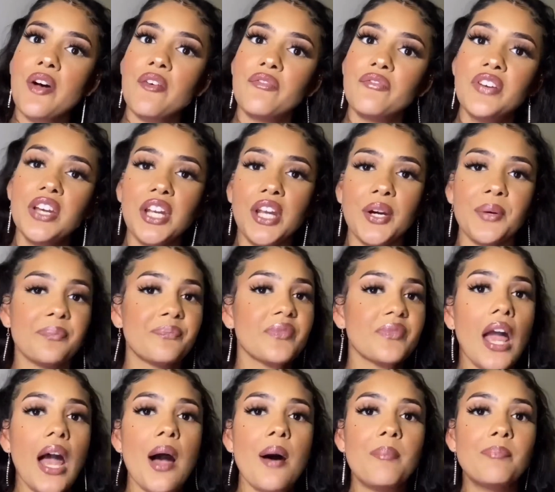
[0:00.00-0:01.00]
video.
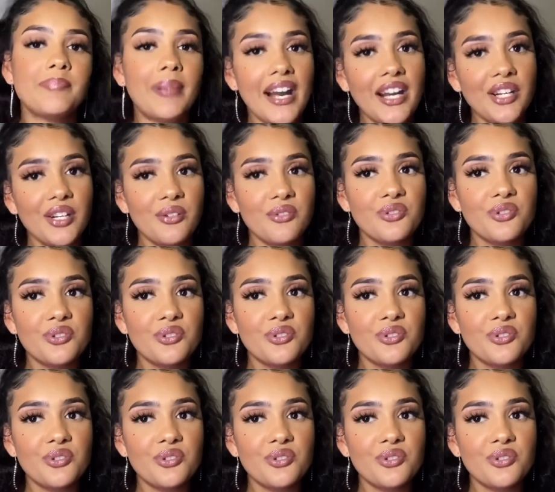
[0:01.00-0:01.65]
Bye, dudes.